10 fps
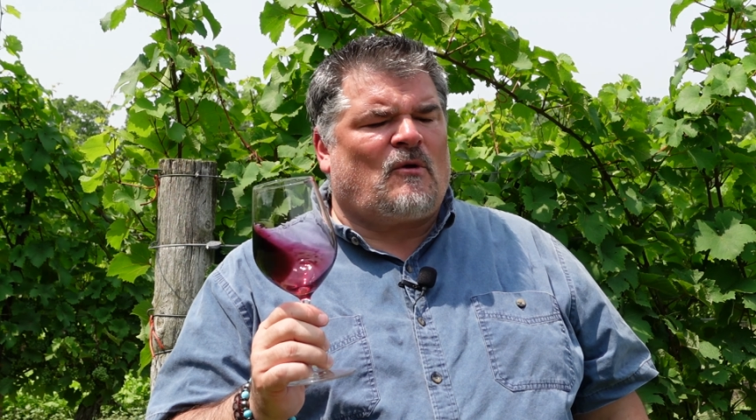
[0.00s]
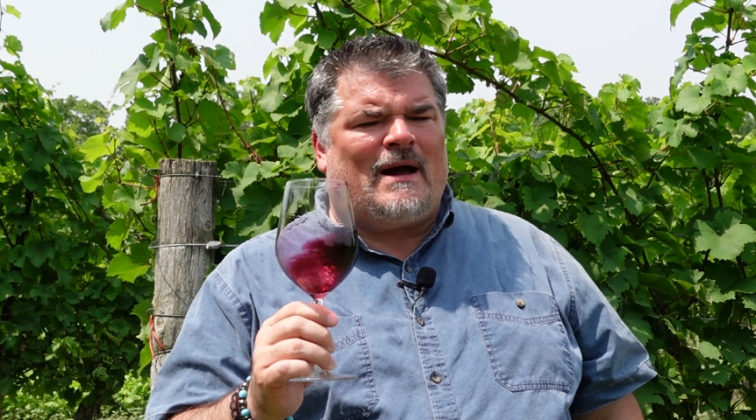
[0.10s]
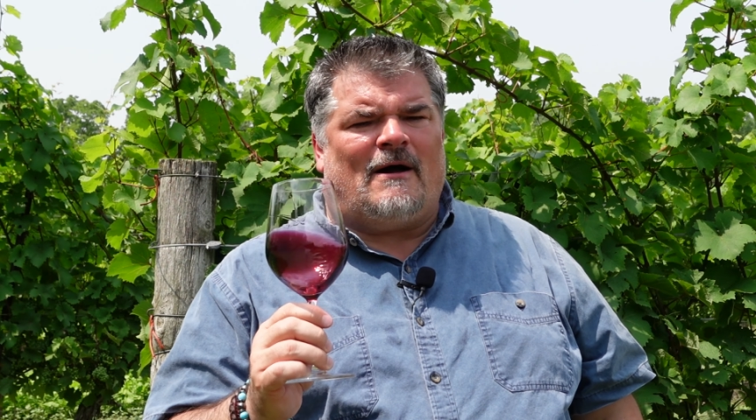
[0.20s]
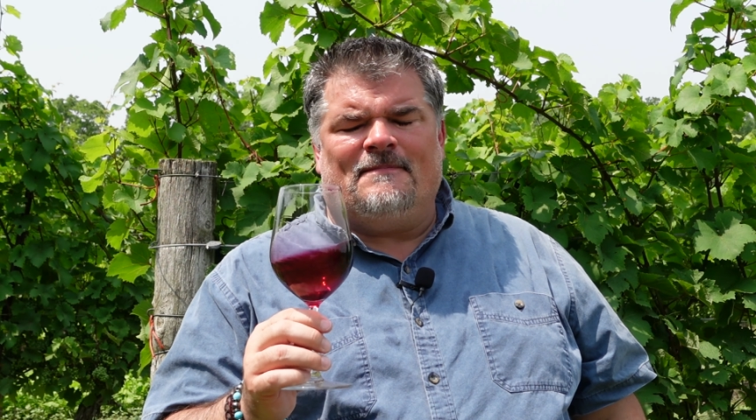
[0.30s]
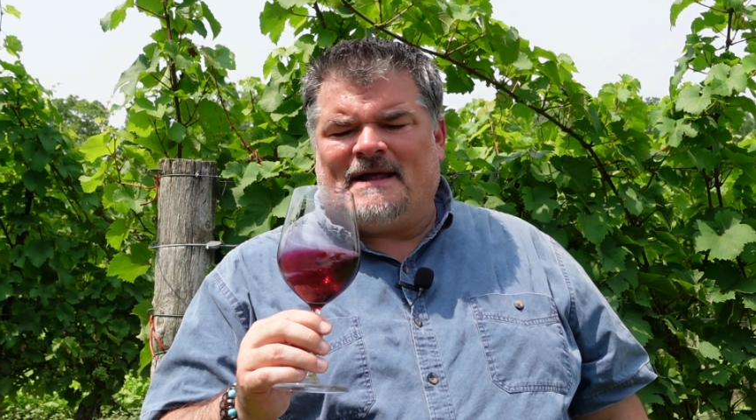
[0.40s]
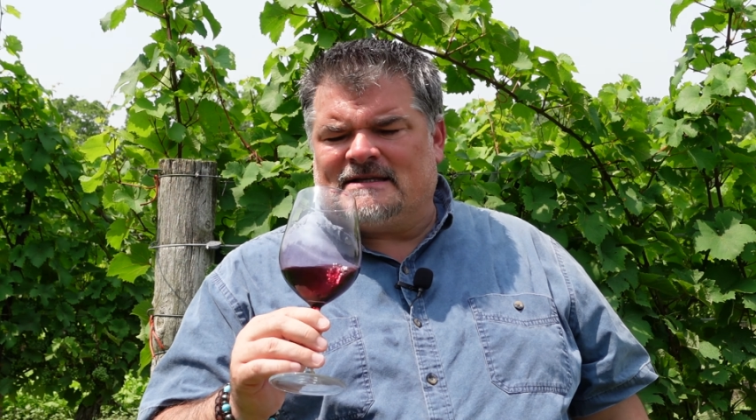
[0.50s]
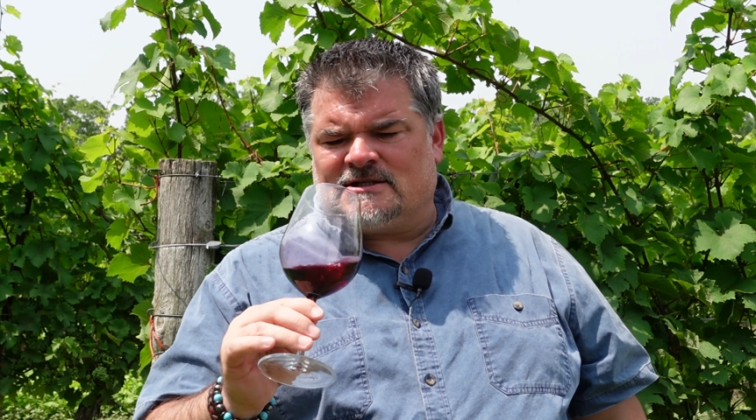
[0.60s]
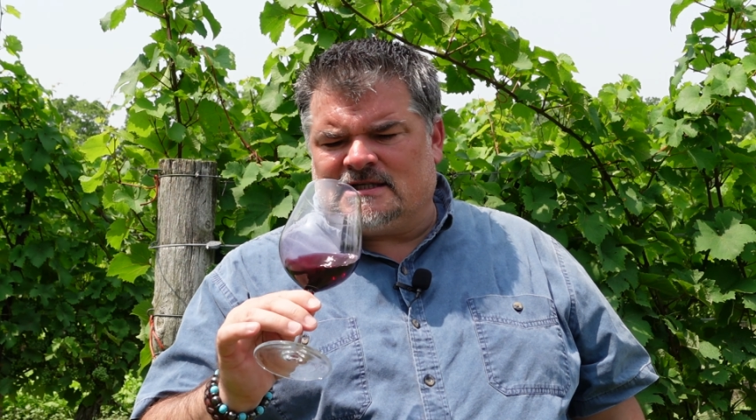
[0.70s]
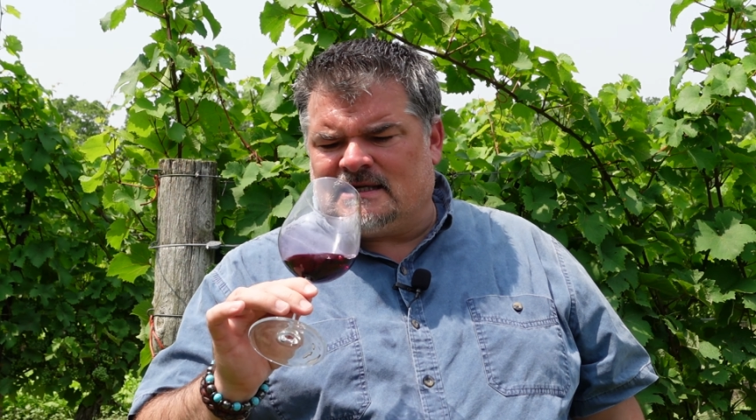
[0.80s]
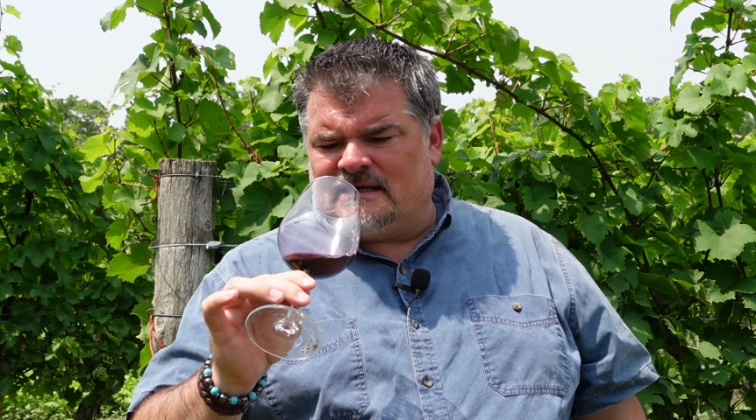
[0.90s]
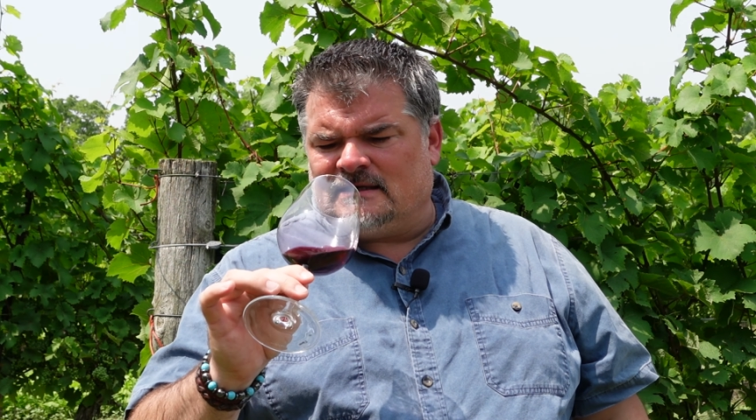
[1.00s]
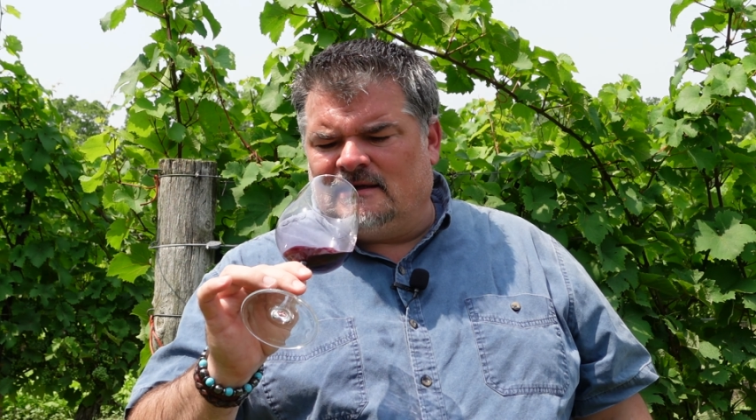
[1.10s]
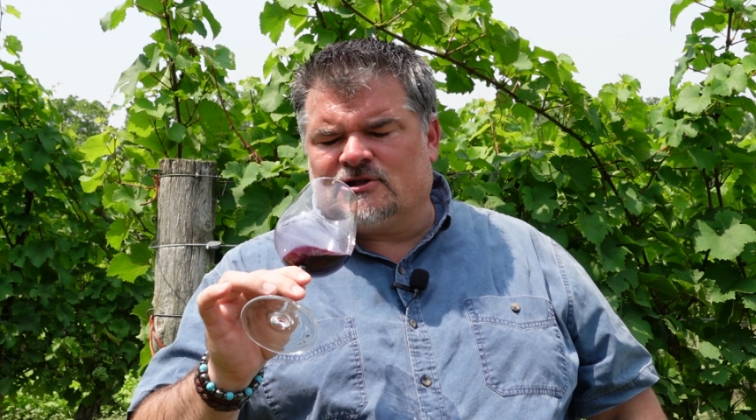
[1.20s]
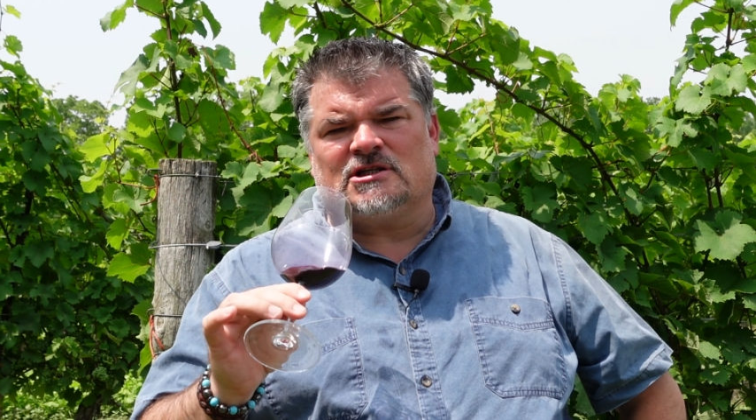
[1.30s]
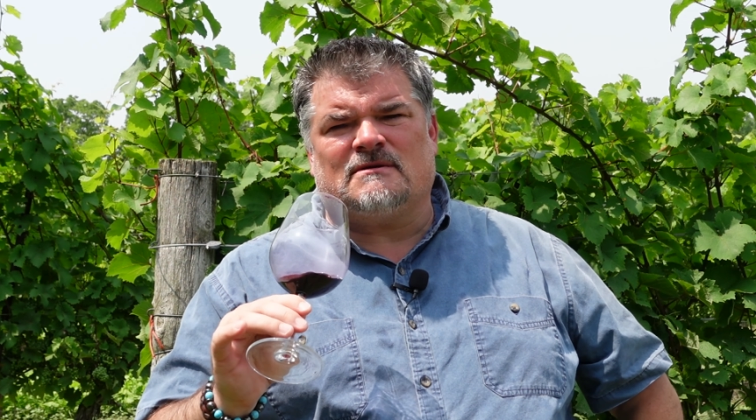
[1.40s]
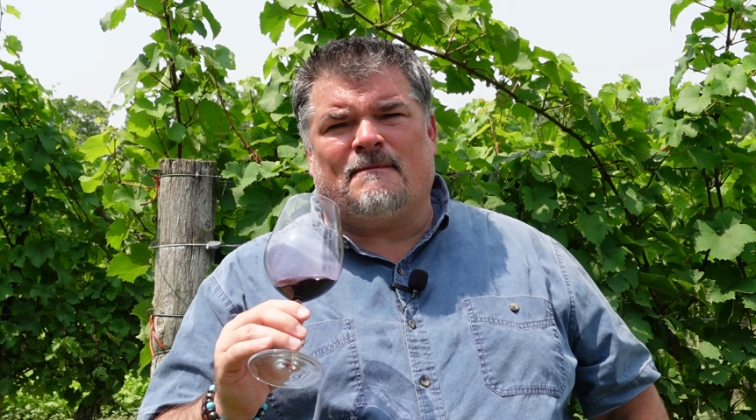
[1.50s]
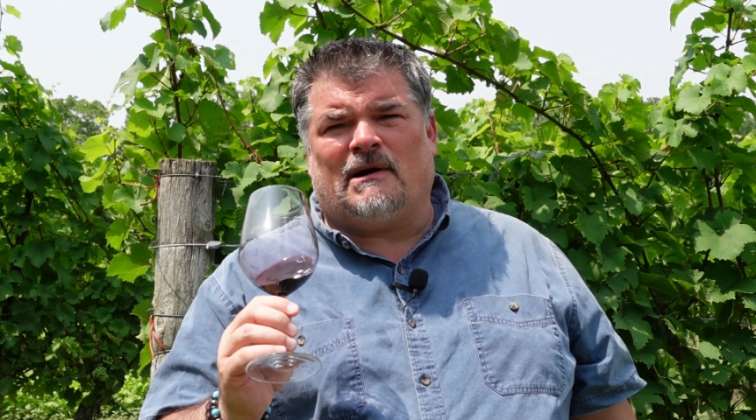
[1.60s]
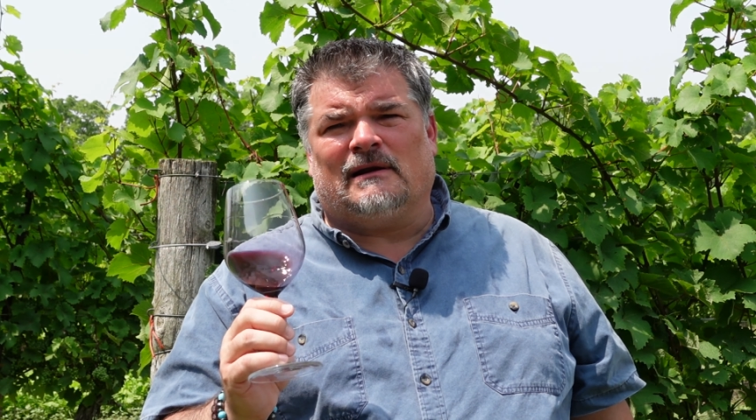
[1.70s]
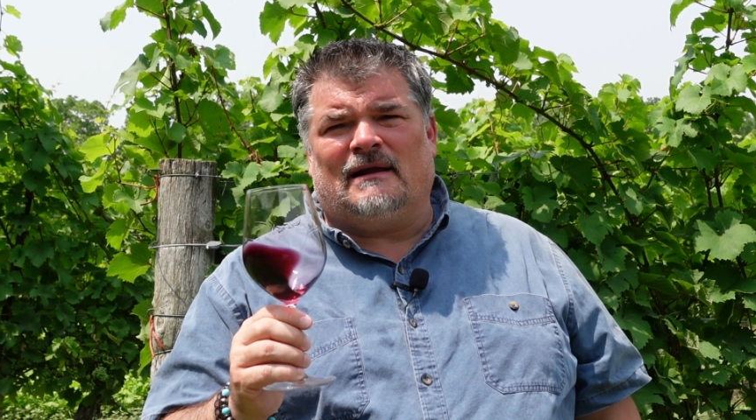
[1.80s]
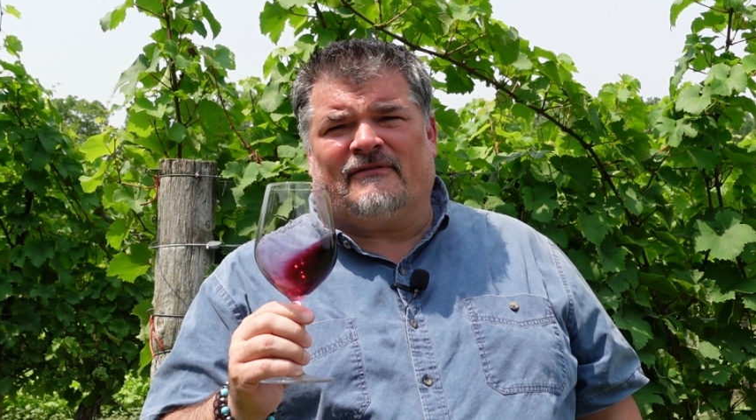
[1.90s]
Wow, that's just a delicious
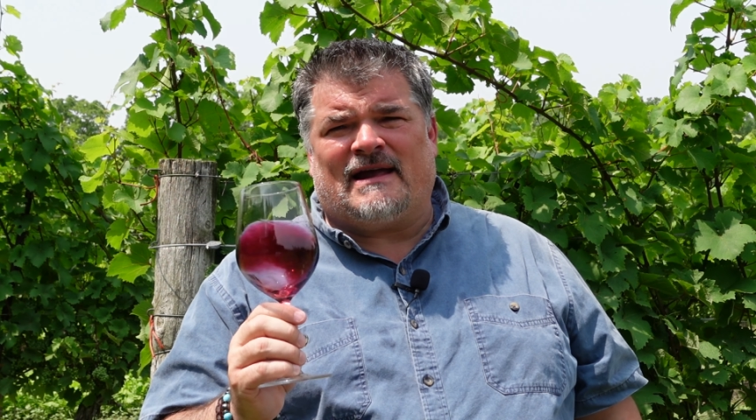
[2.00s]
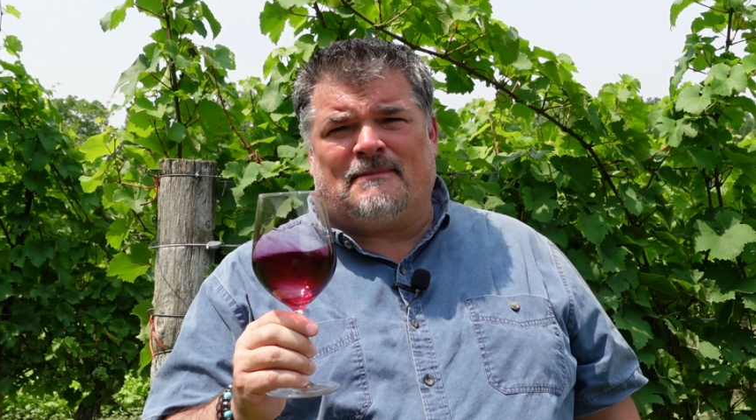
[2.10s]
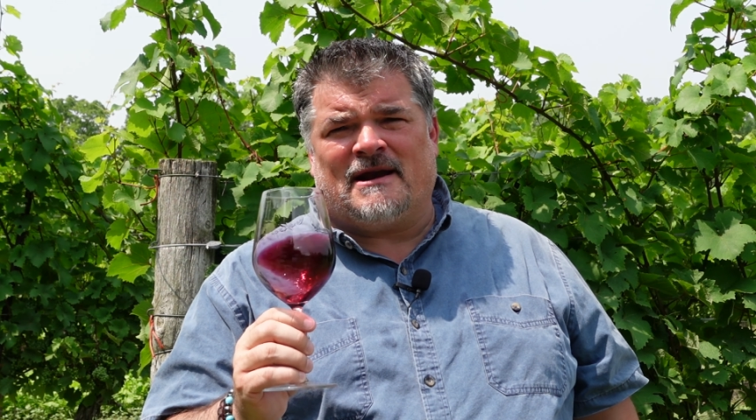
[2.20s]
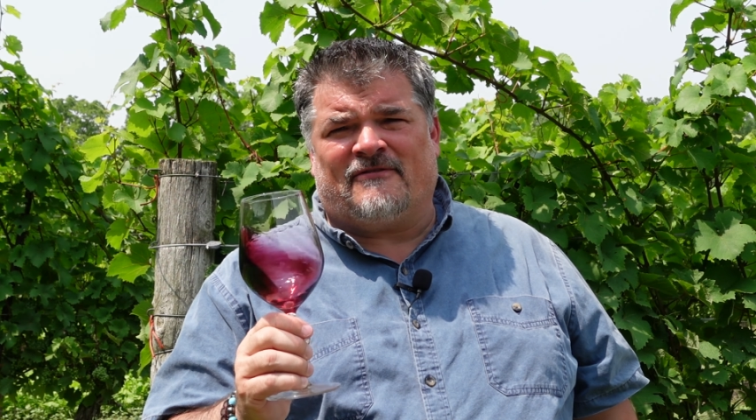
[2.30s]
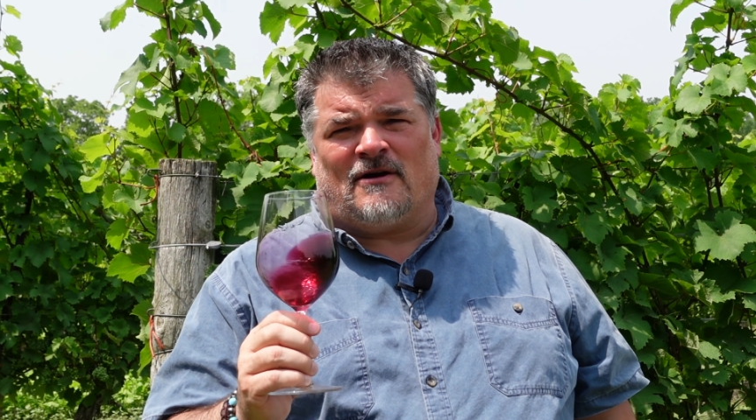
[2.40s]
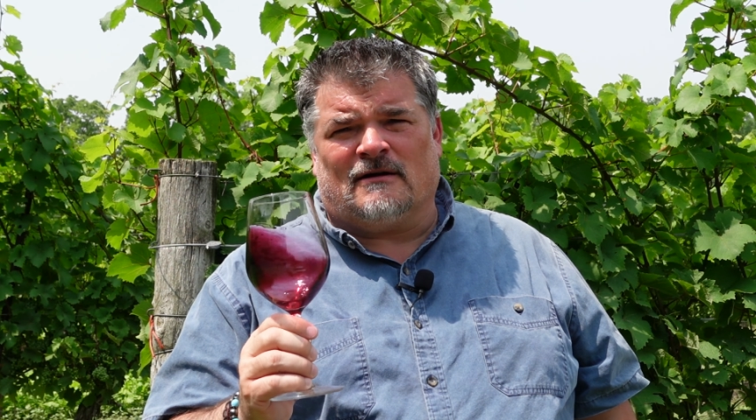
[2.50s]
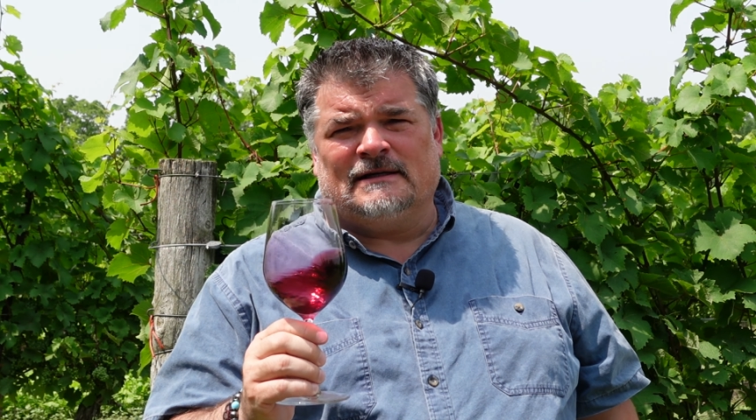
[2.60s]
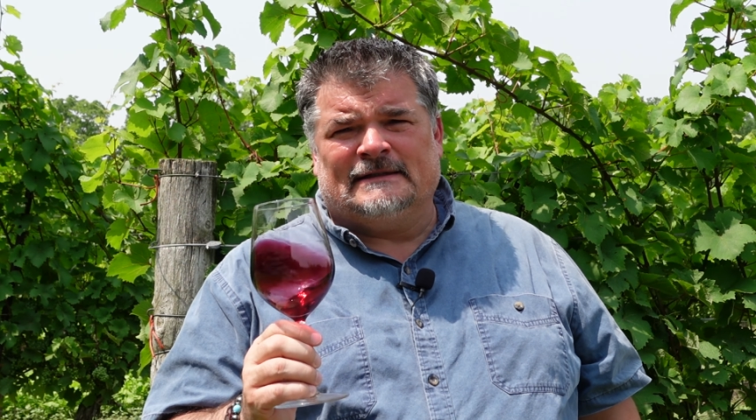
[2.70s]
bottle of Cabernet Franc.